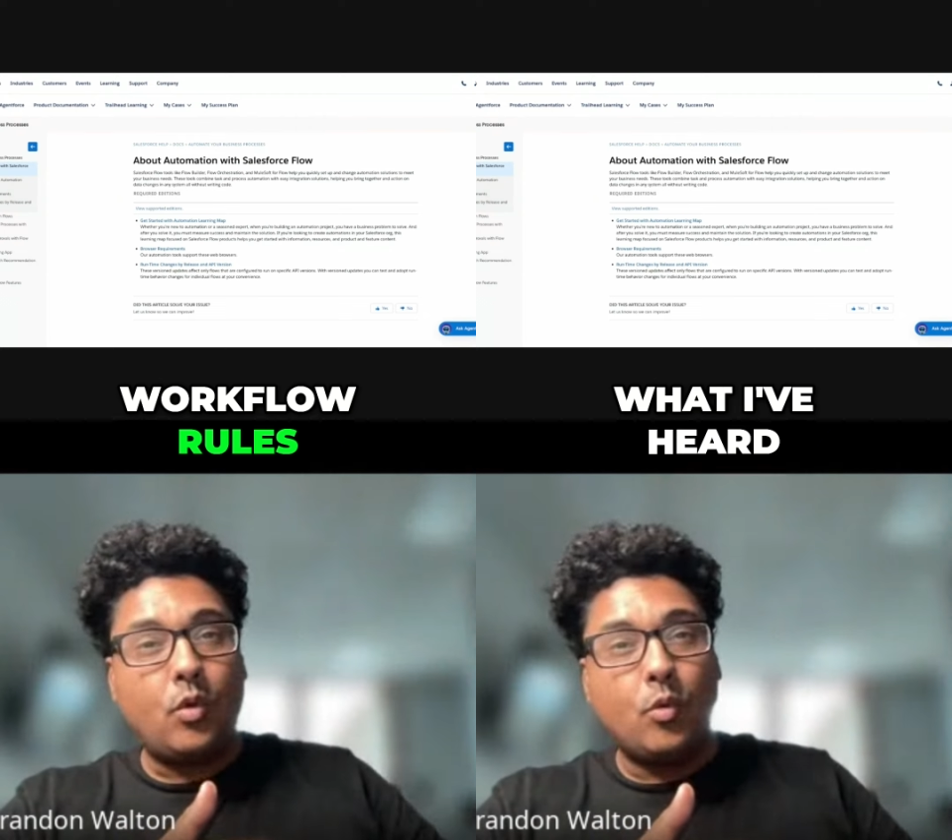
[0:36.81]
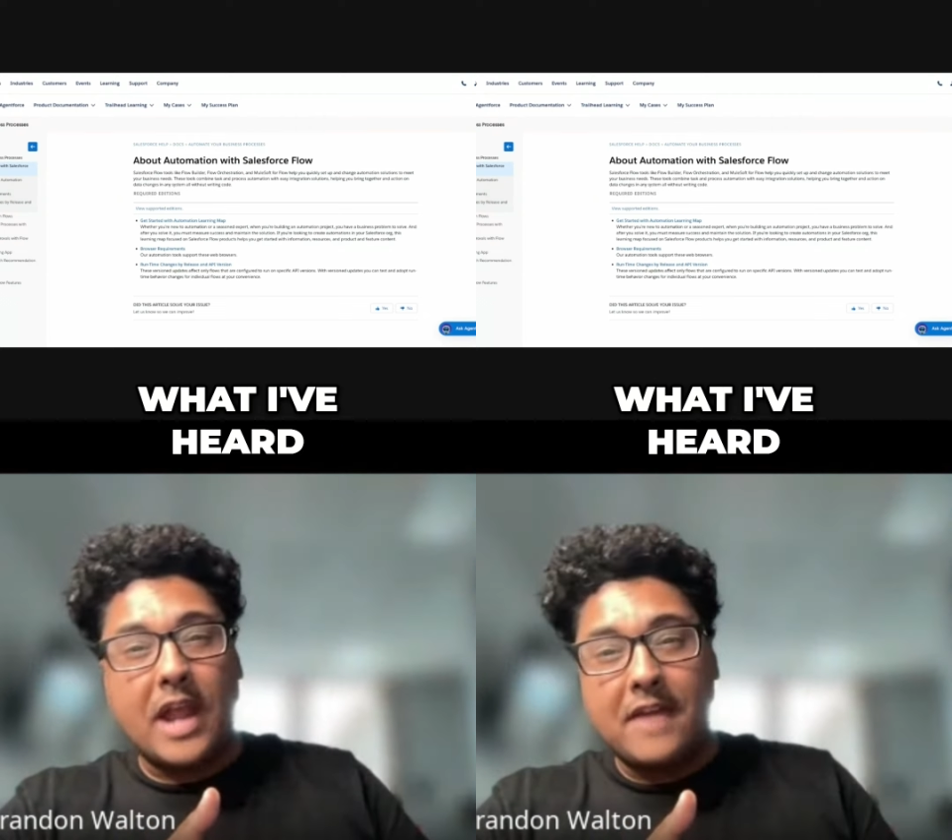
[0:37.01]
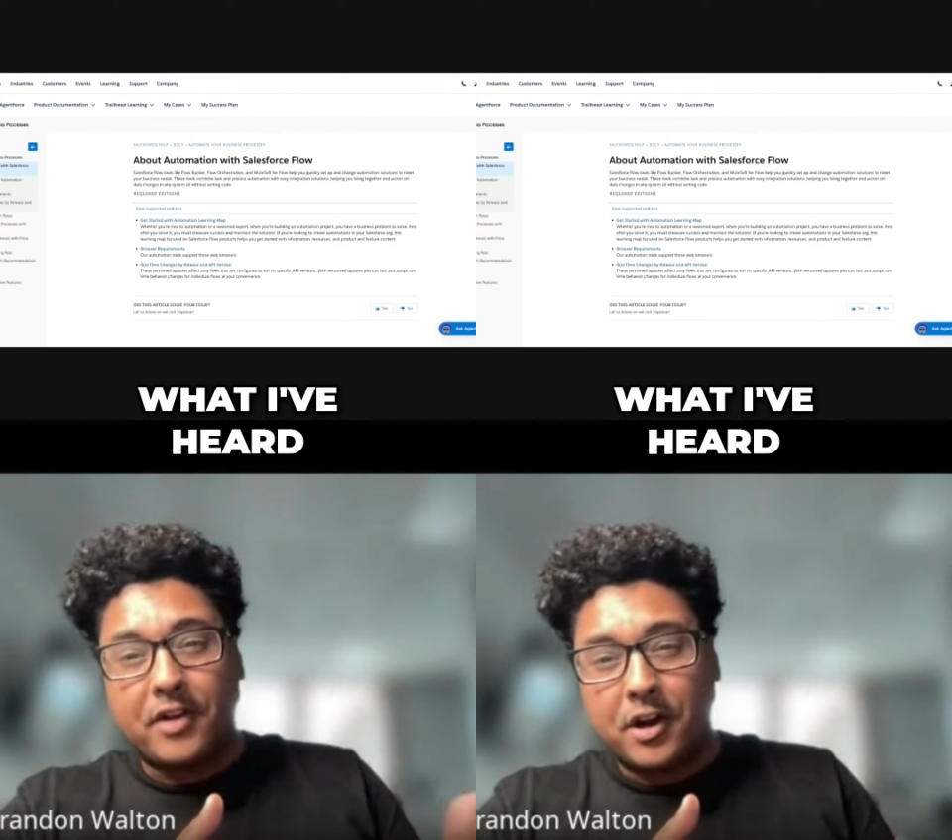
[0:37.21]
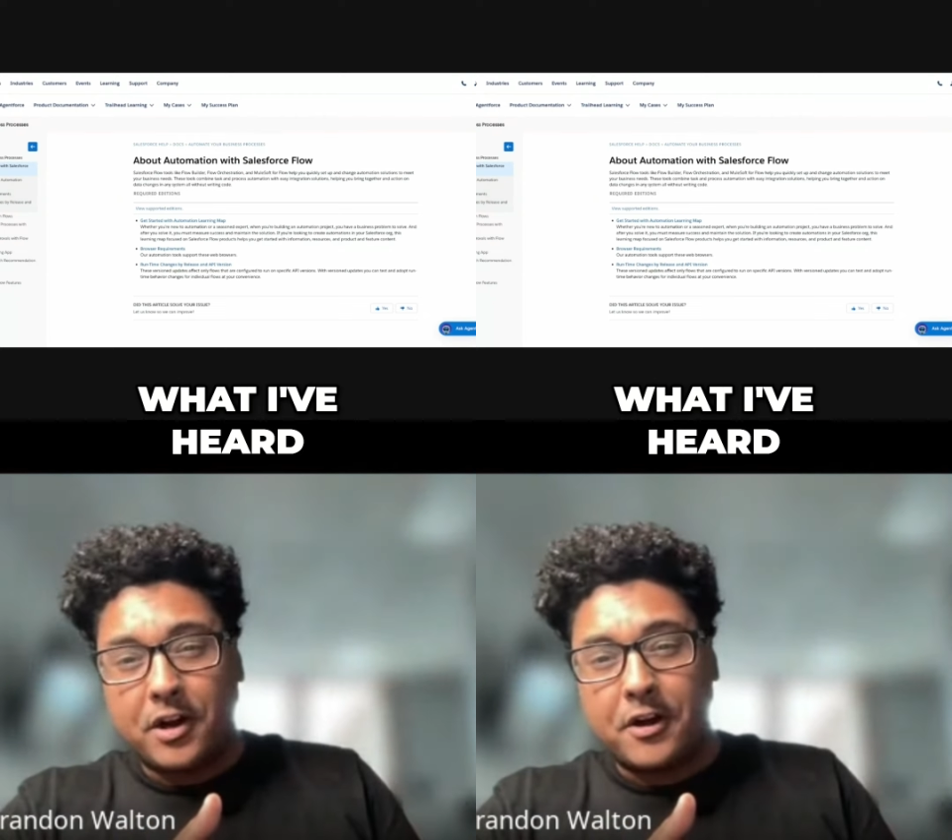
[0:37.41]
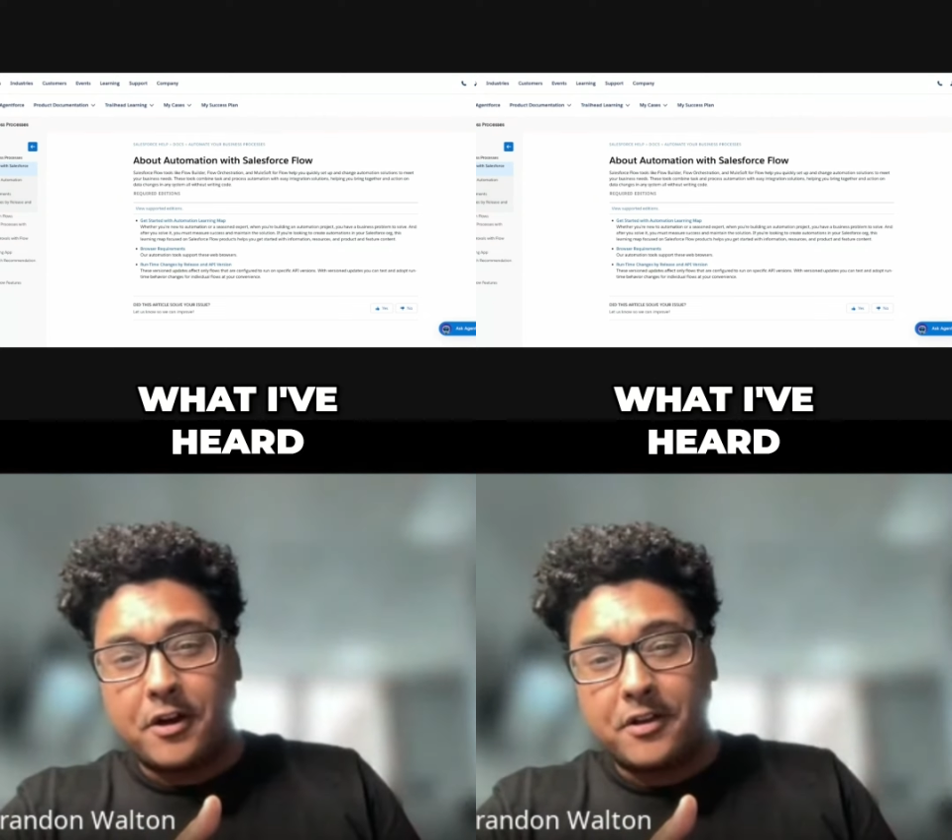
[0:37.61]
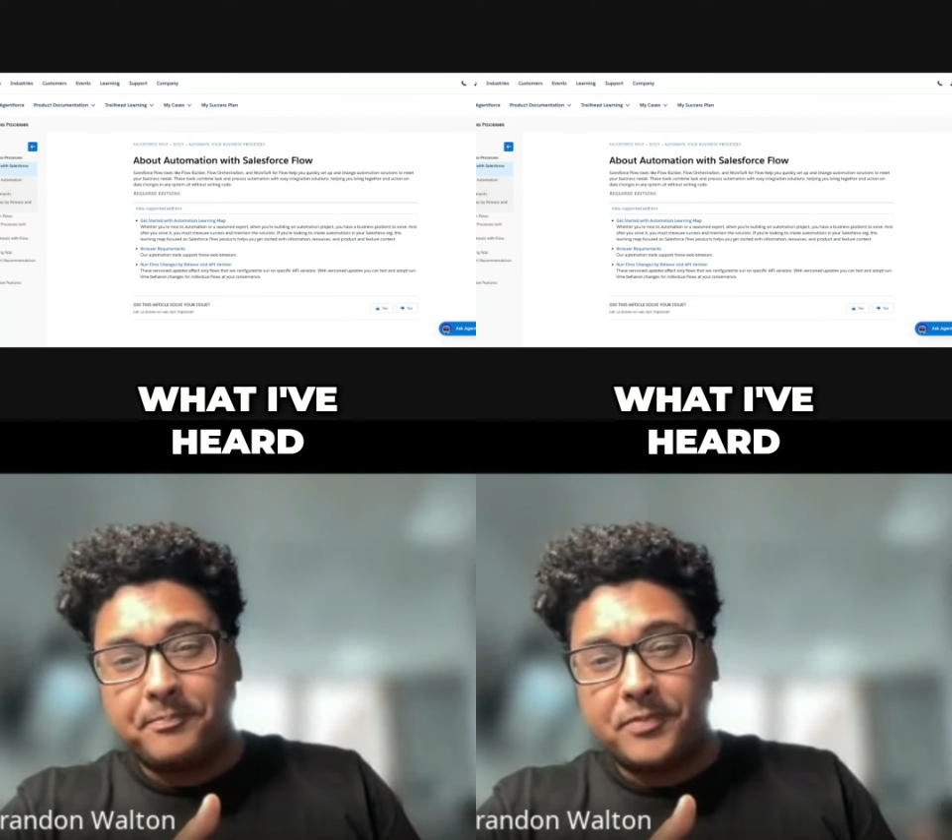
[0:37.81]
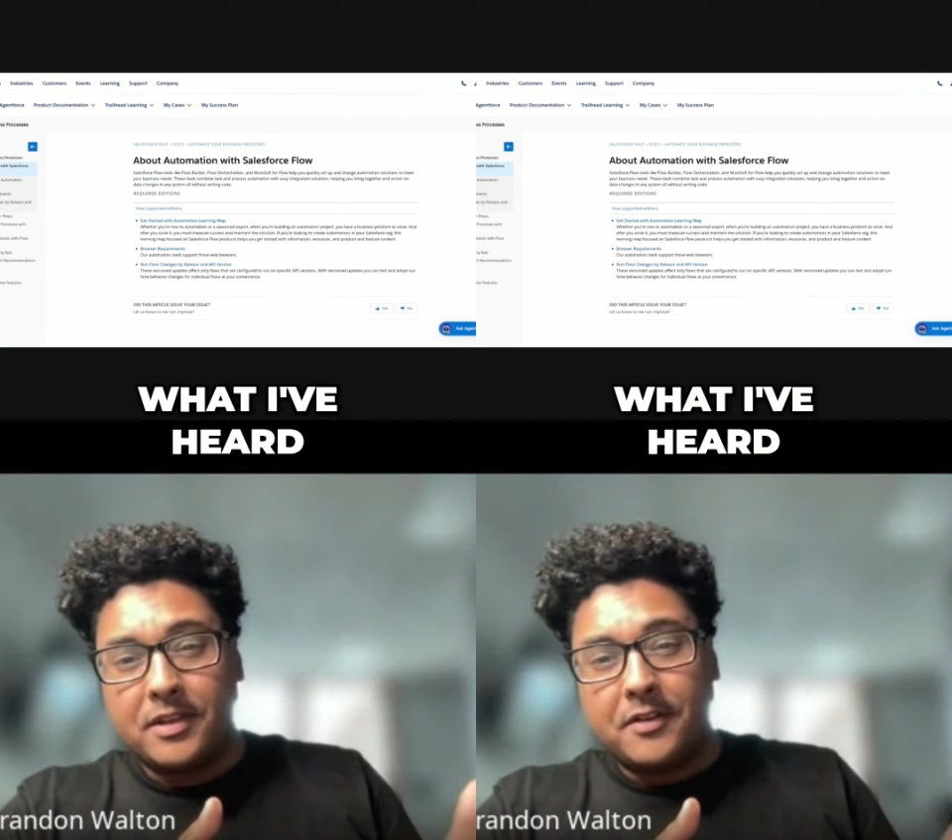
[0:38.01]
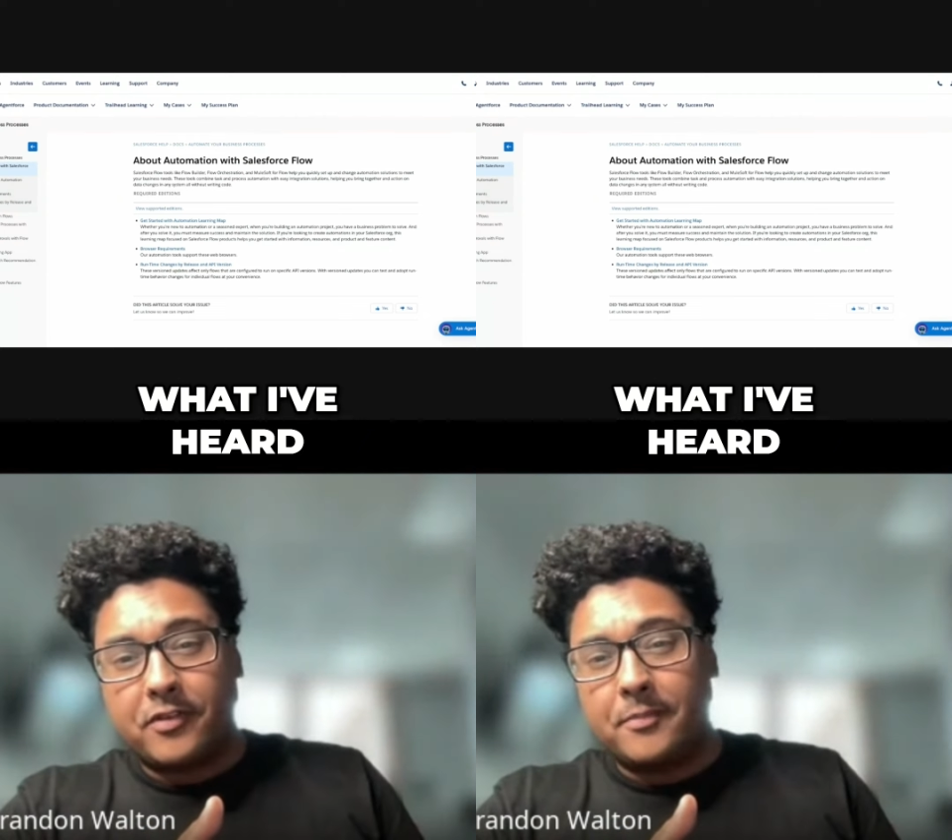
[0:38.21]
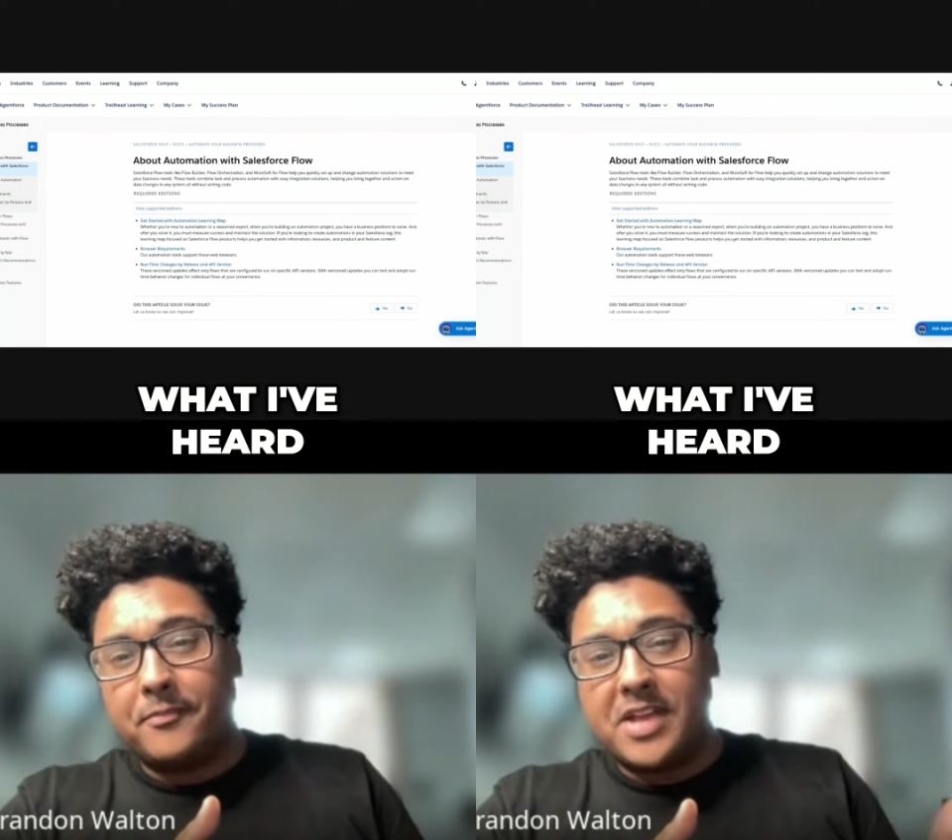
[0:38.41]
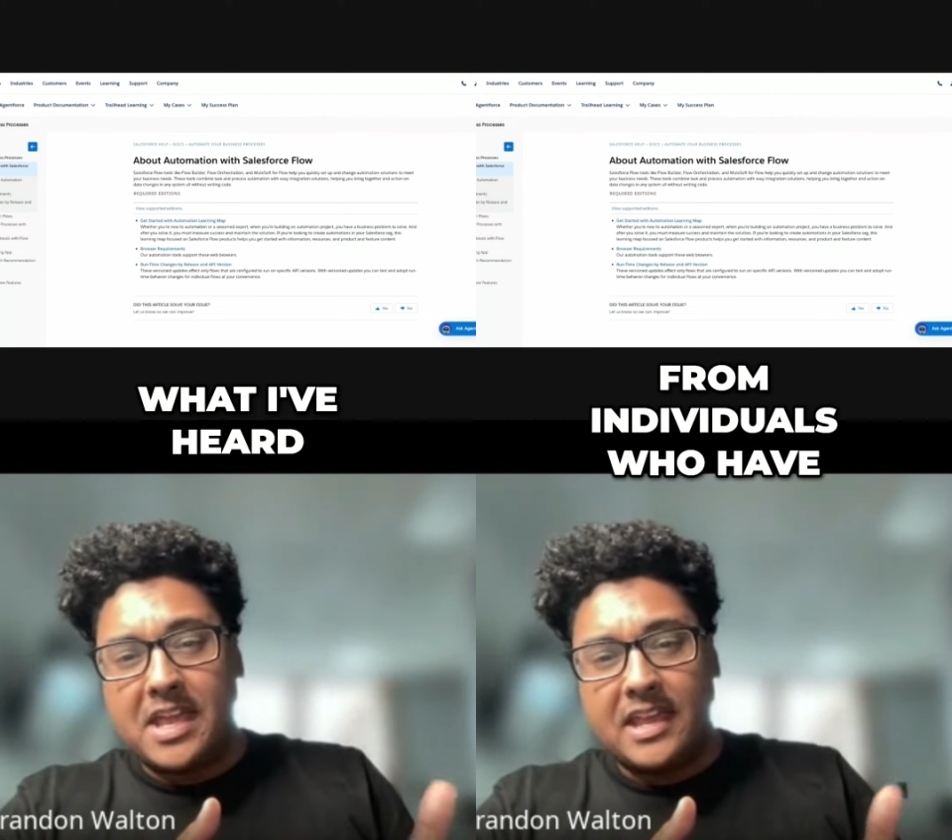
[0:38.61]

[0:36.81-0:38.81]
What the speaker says: what I've heard from